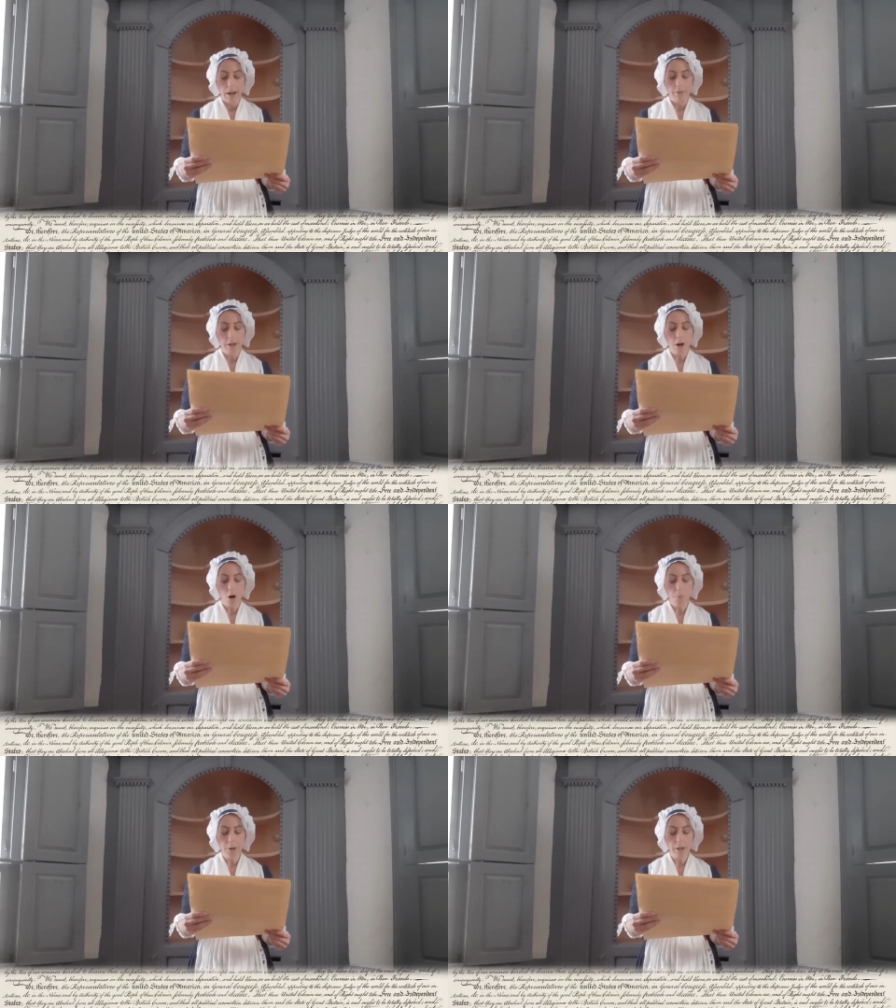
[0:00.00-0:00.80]
and that
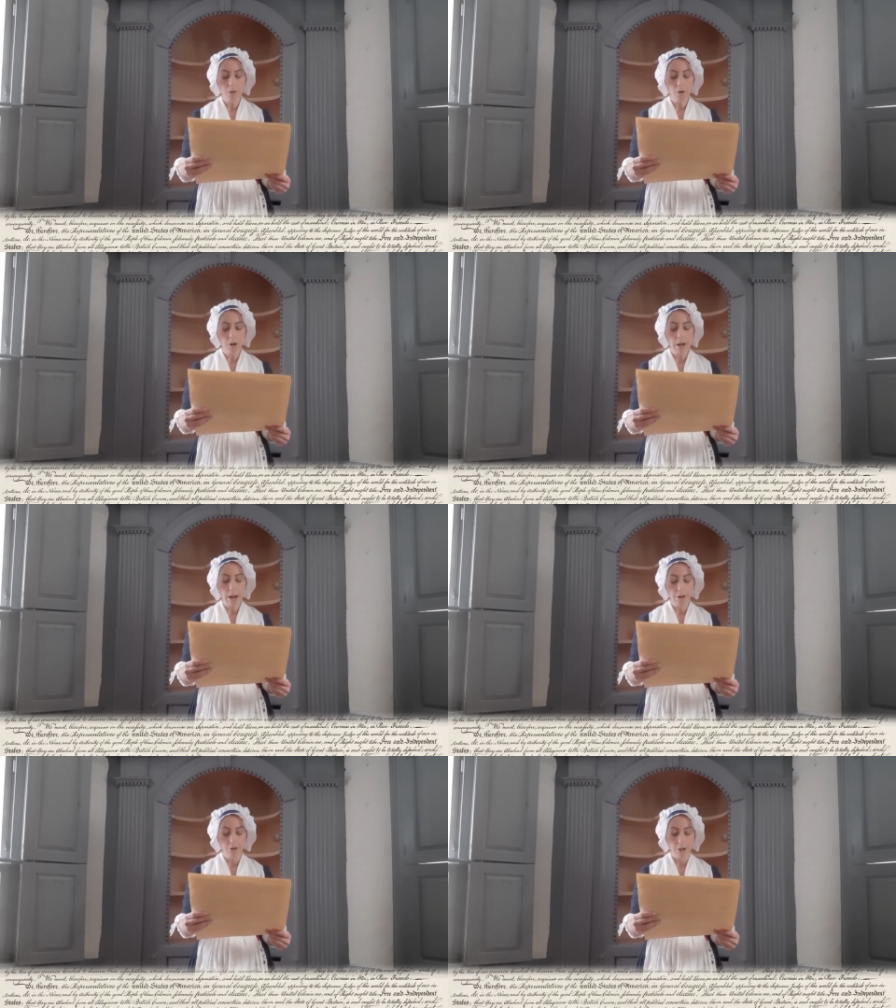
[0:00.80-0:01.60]
all political
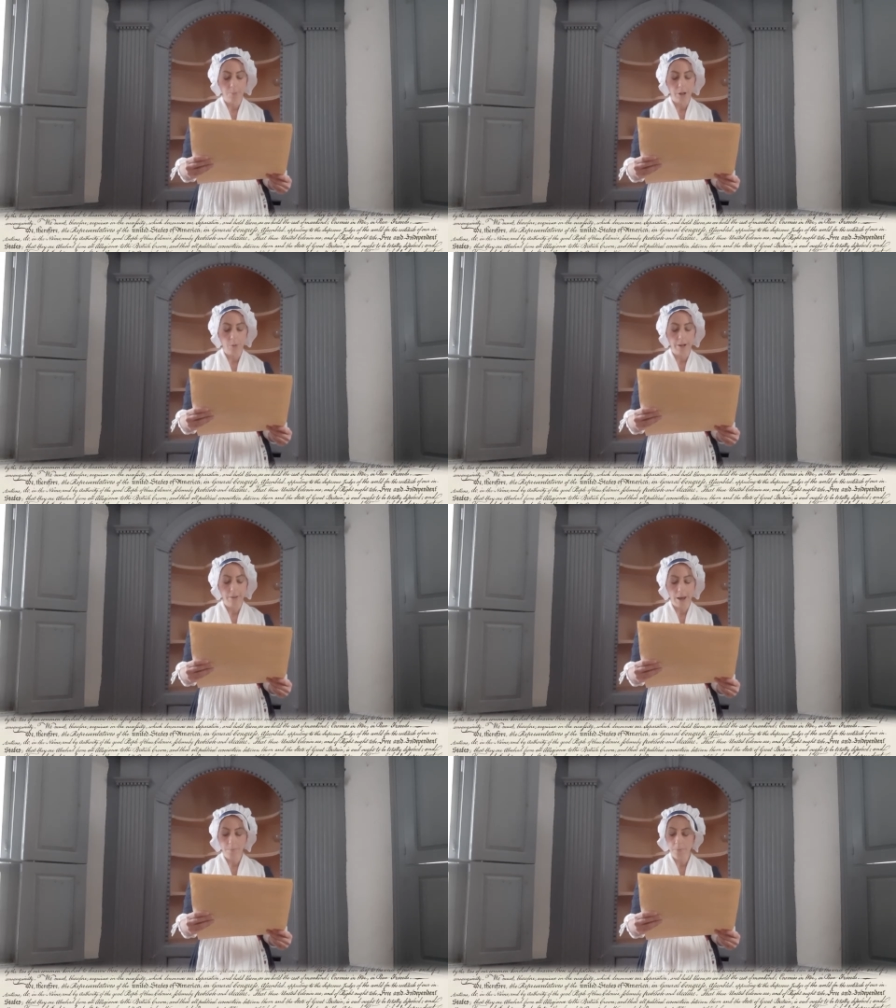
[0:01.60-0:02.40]
connection between
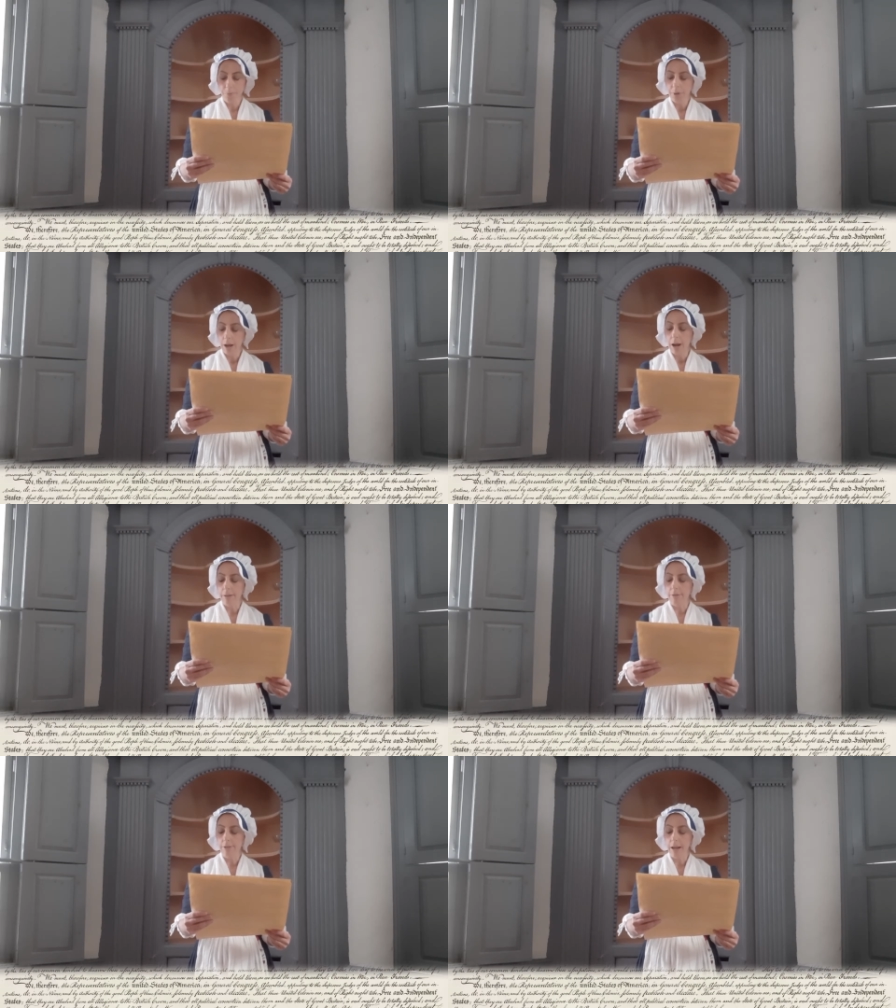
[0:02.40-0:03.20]
them and
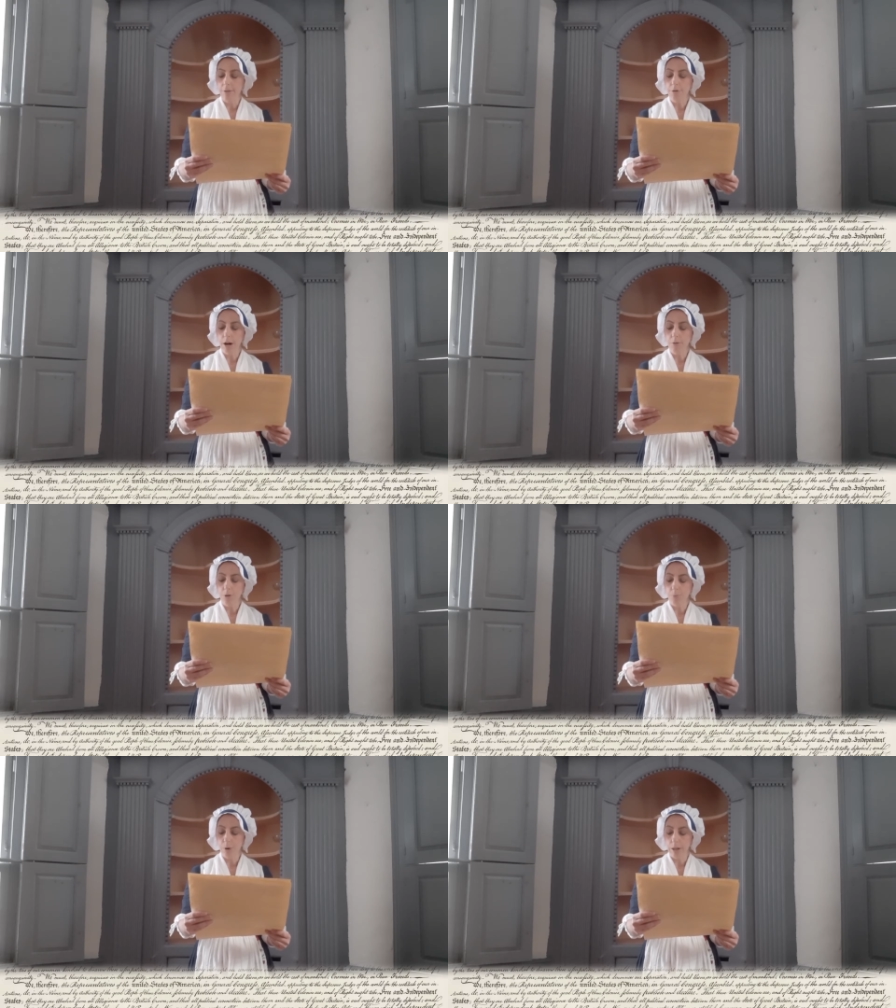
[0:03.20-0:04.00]
the state of Great
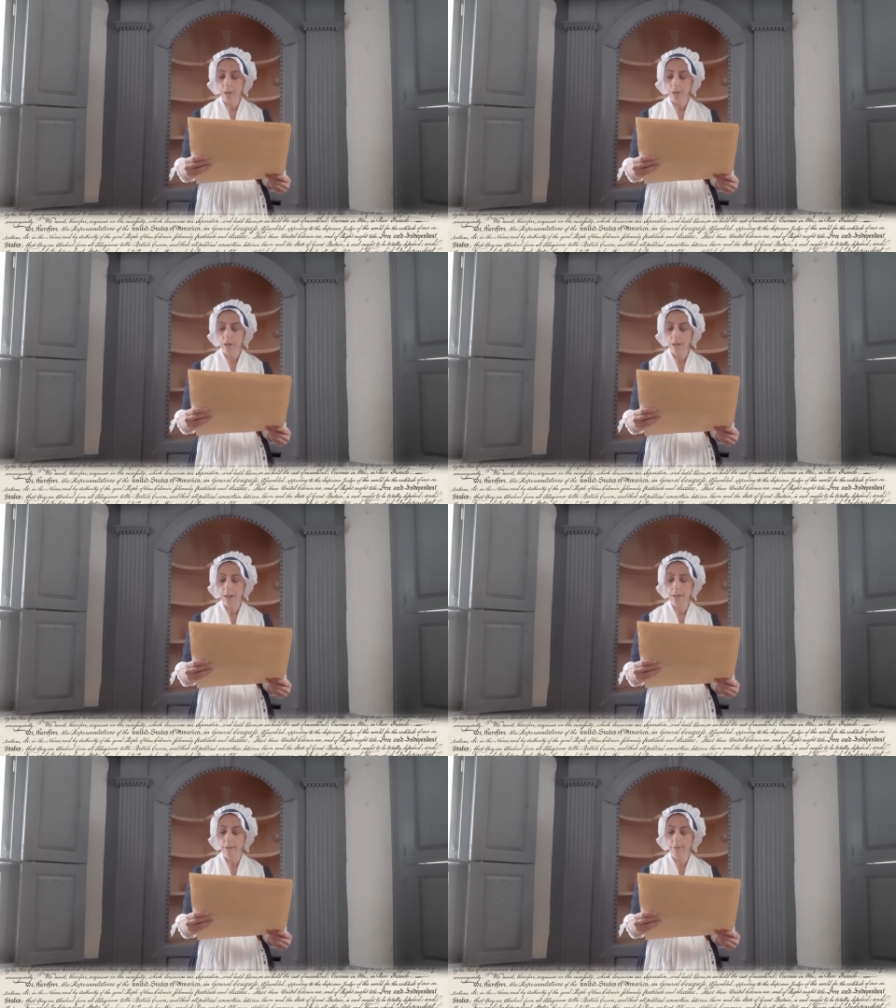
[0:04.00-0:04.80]
Britain
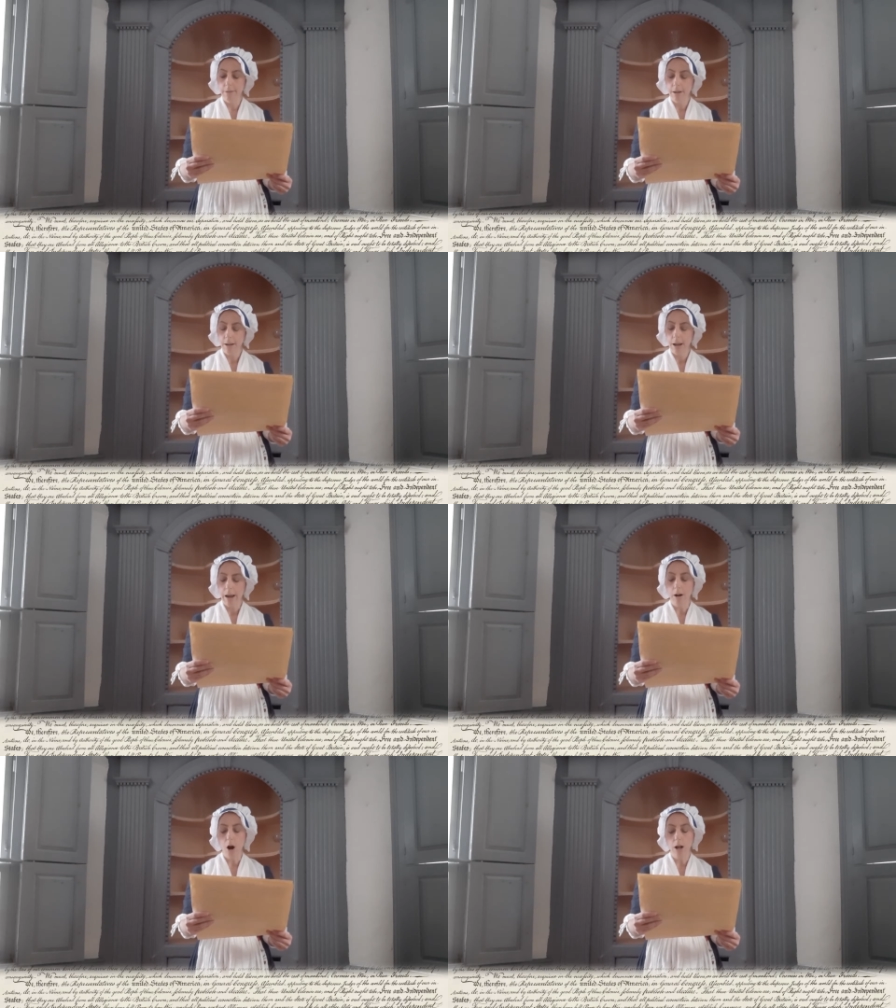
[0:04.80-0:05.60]
is
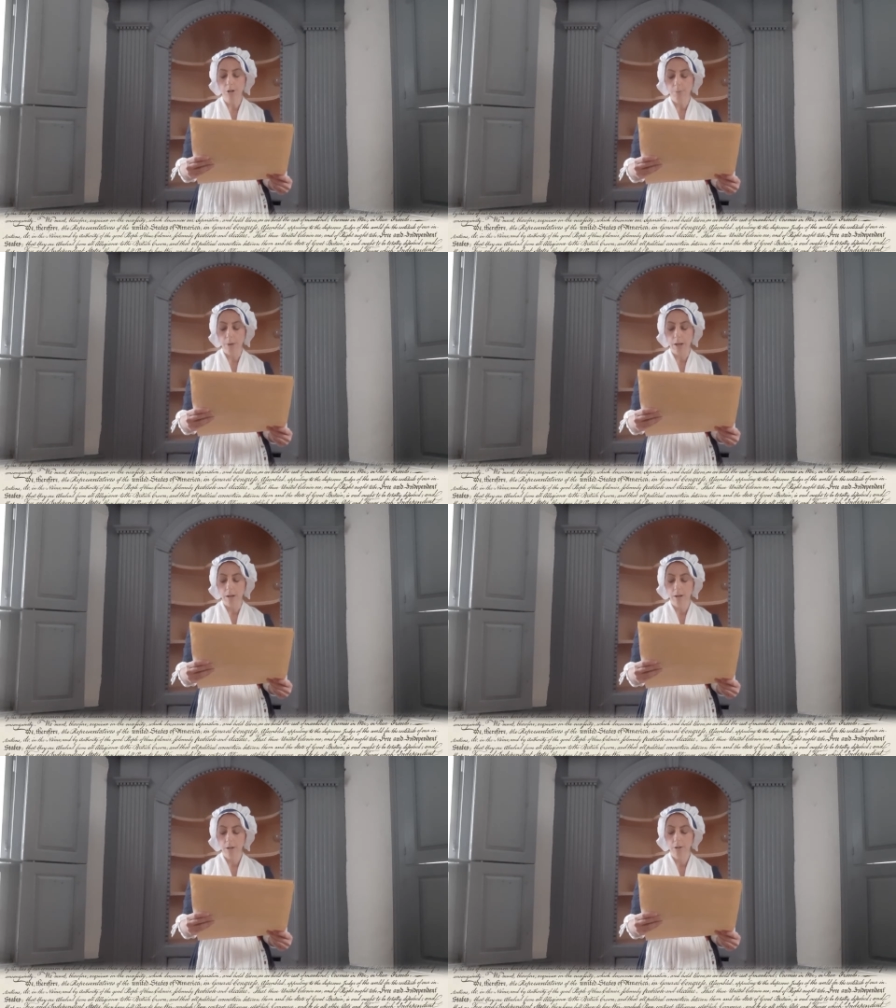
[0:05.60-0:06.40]
and ought to be
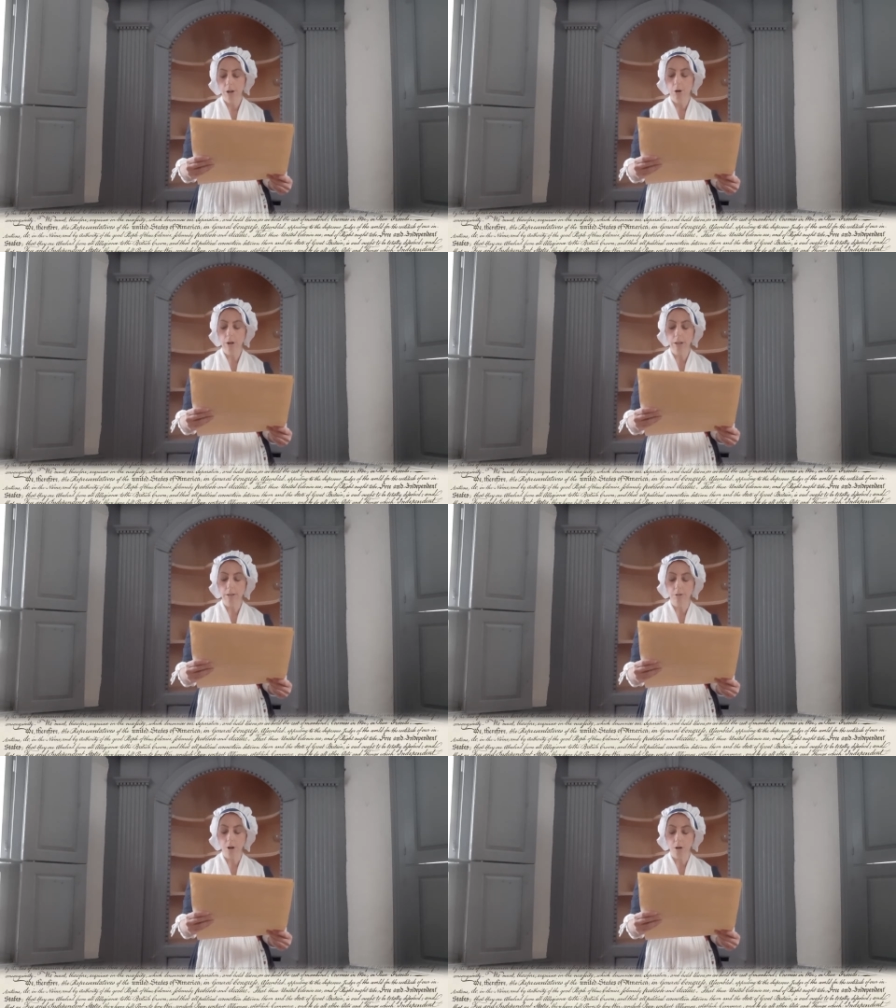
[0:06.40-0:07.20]
totally
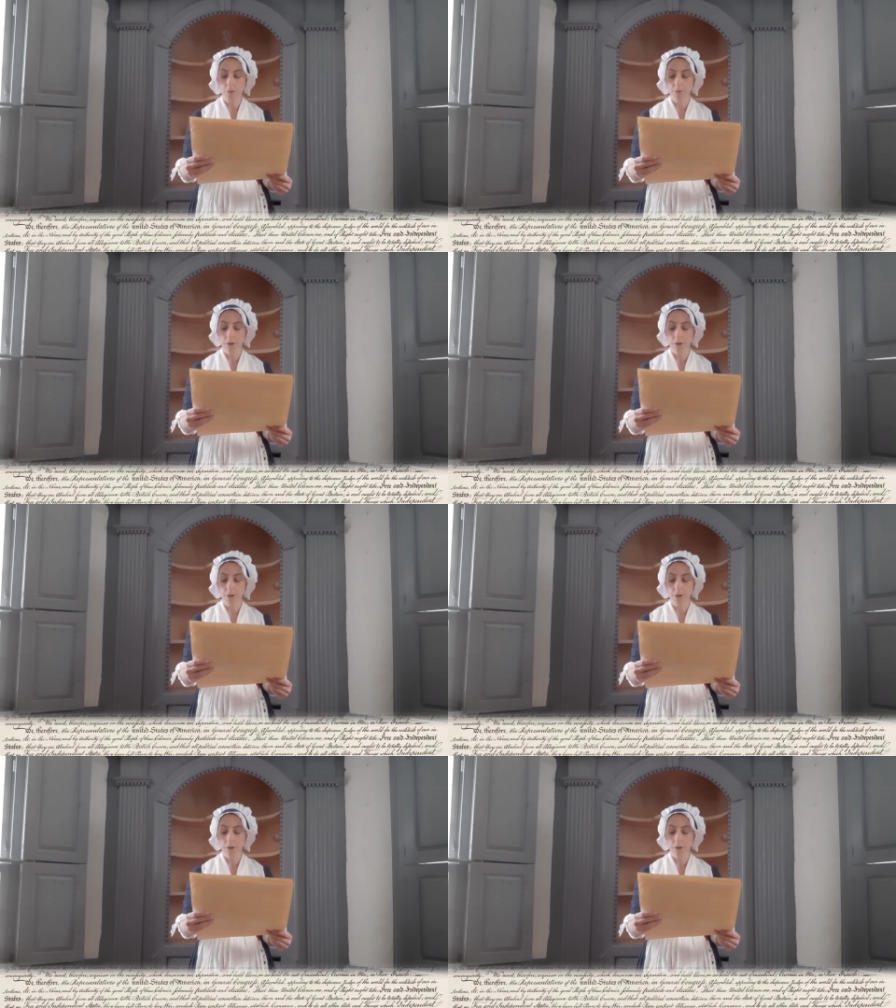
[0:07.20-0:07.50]
dissolved.